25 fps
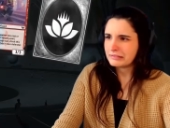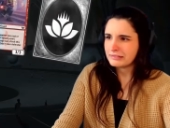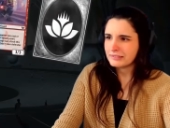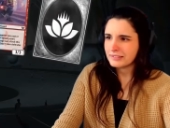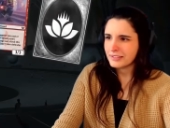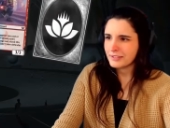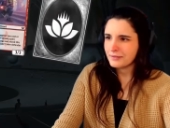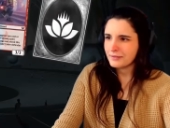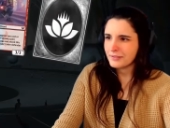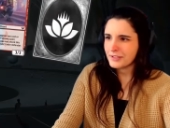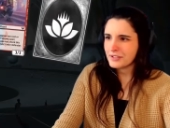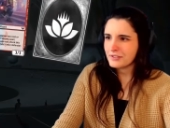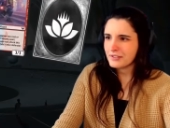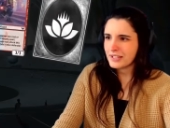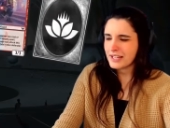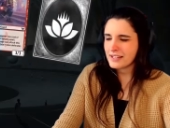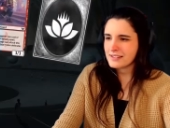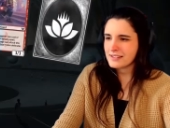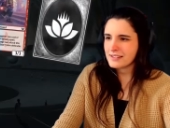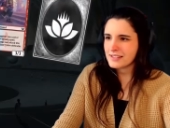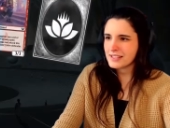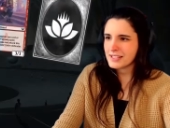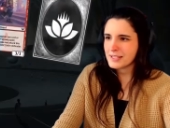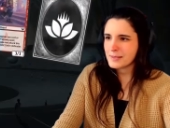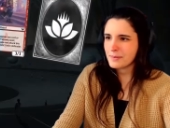When you
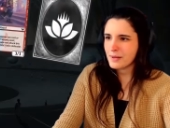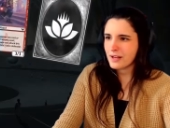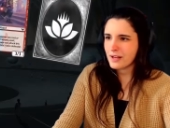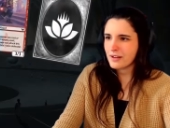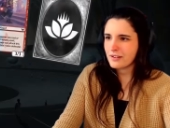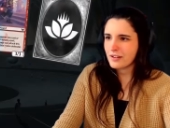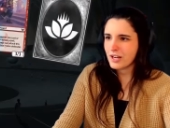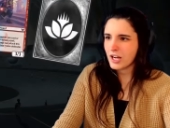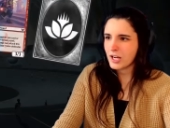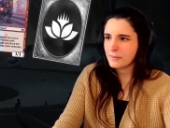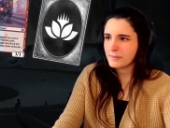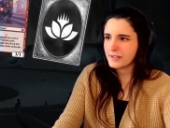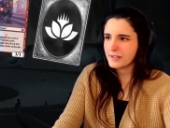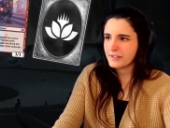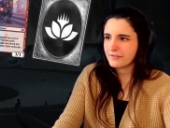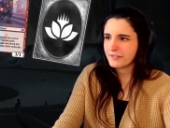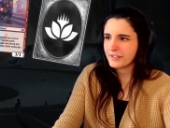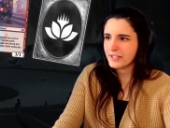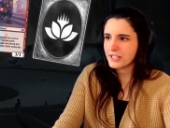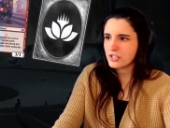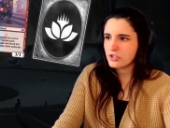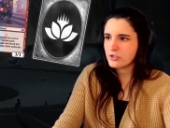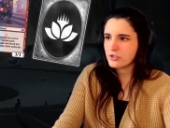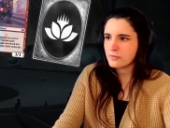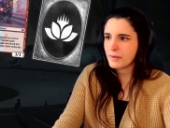cast a spell, copy it for
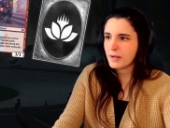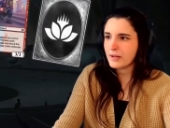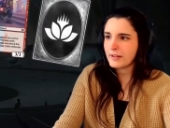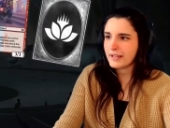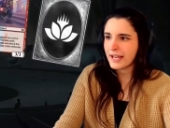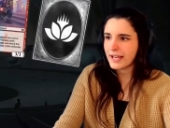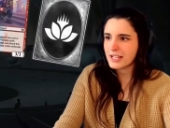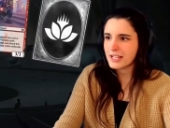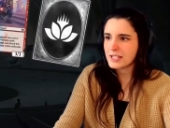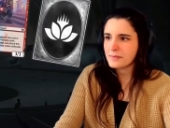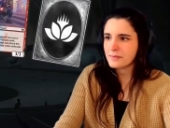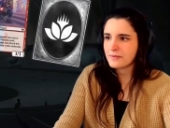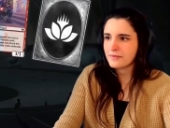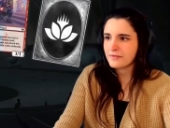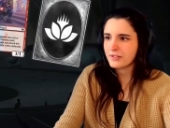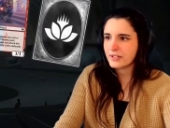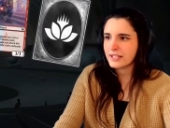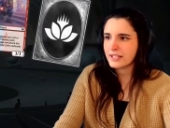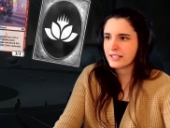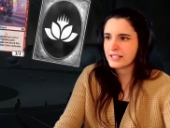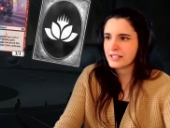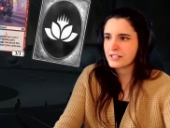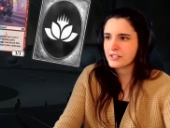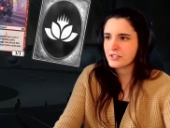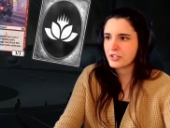each spell cast before
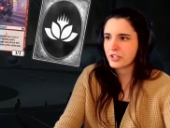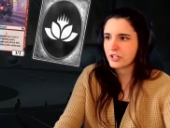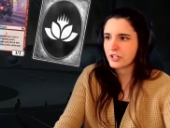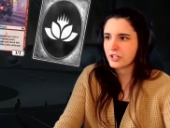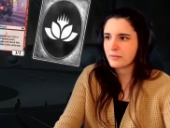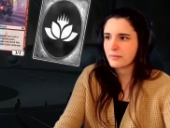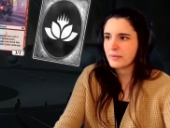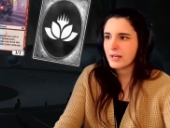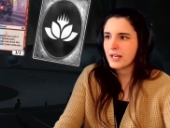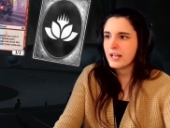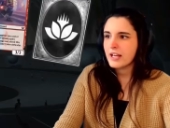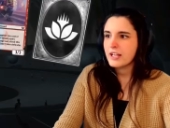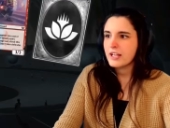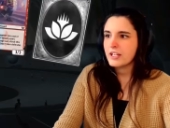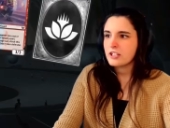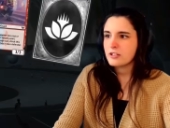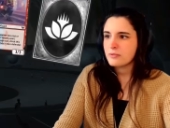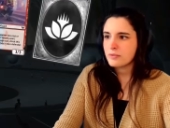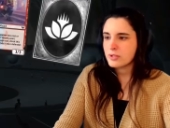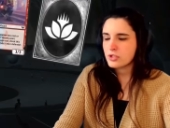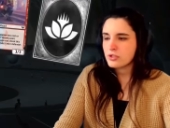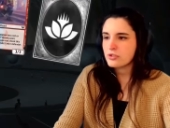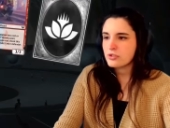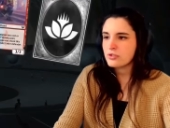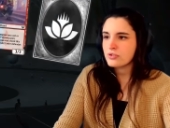it this term. You
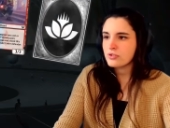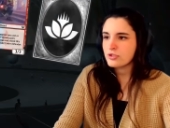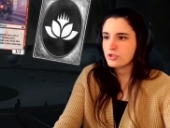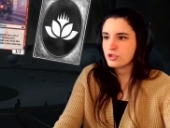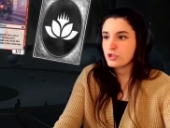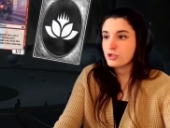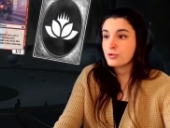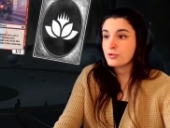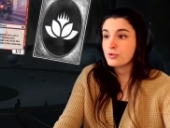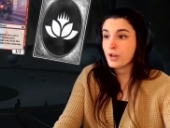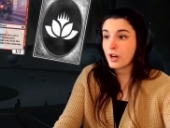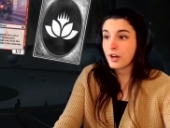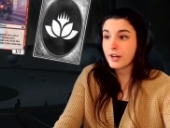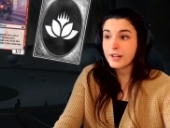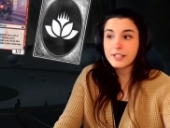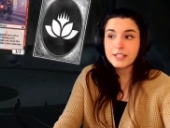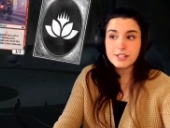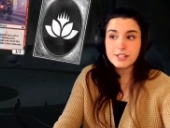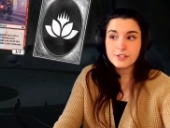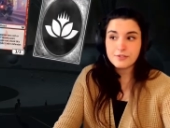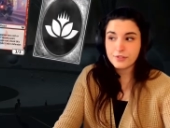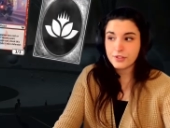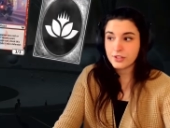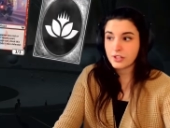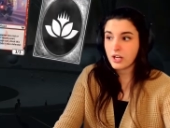may choose new
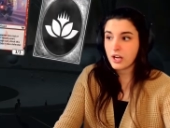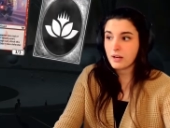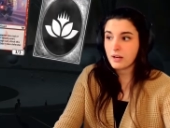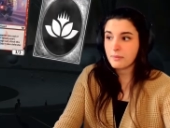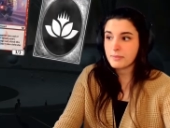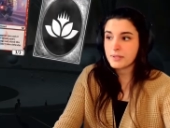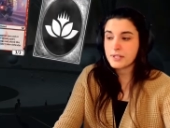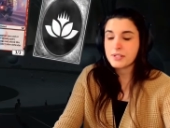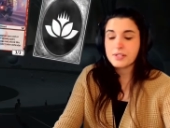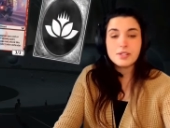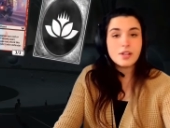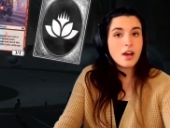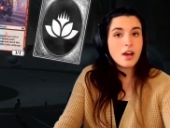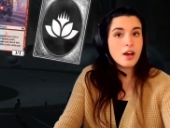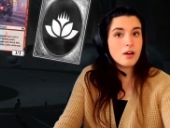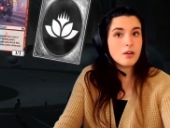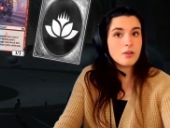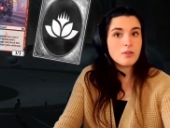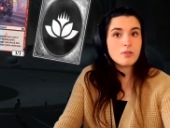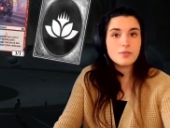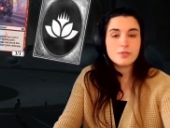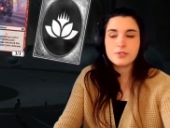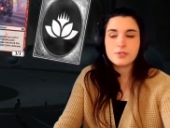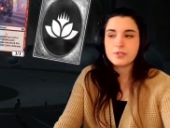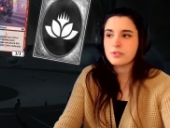targets for the copies.
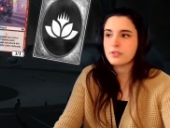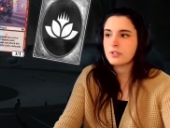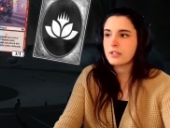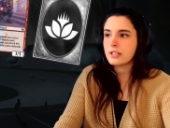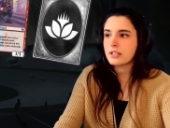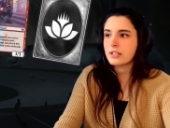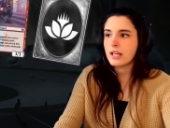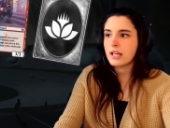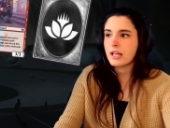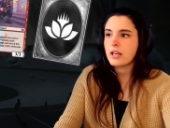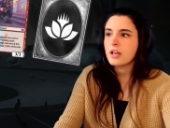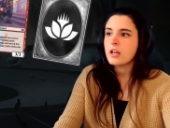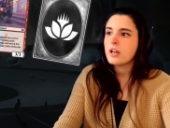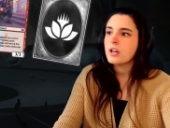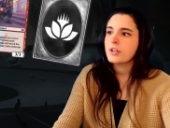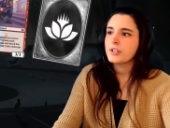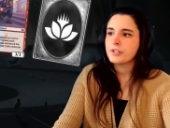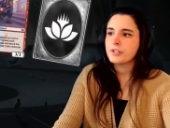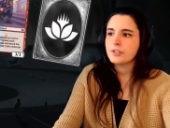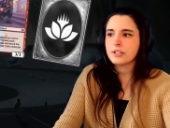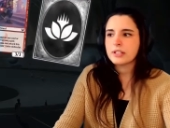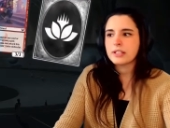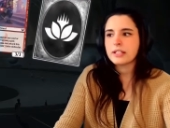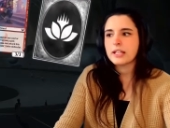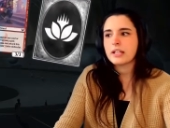Oh, so you
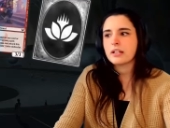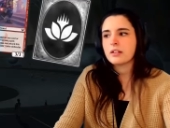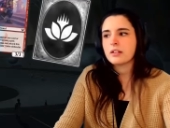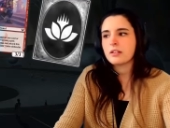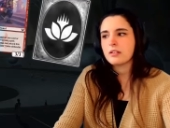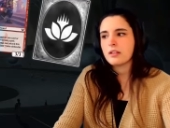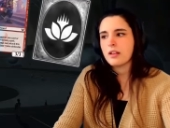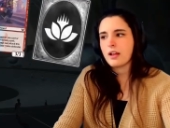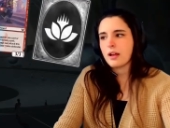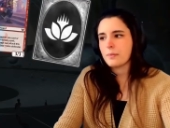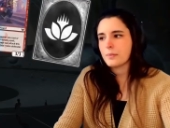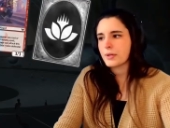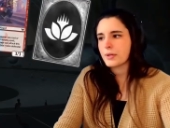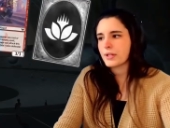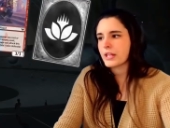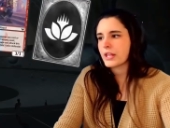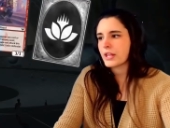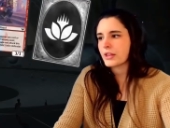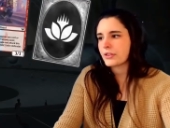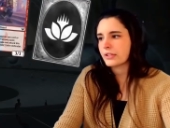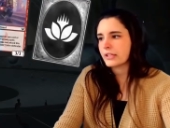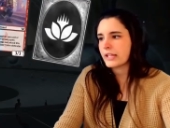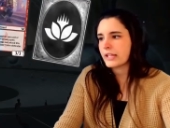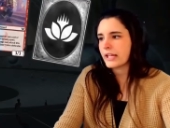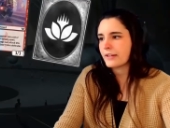can gain a lot more than
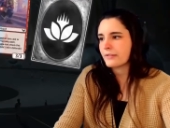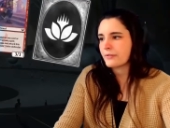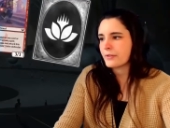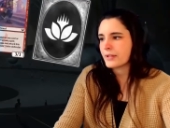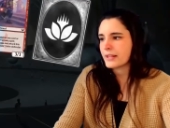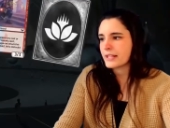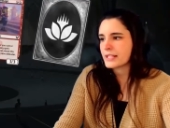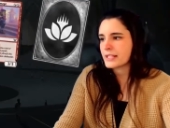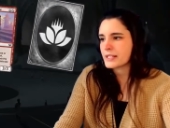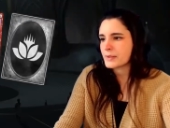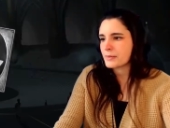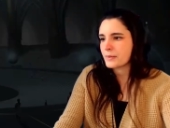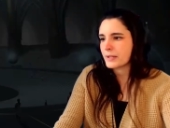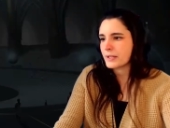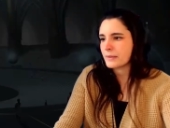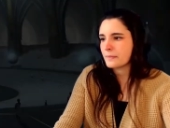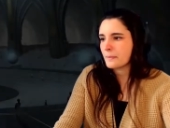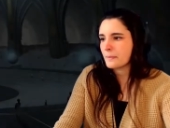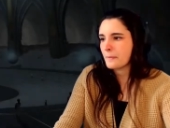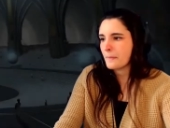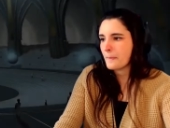3 life with this one.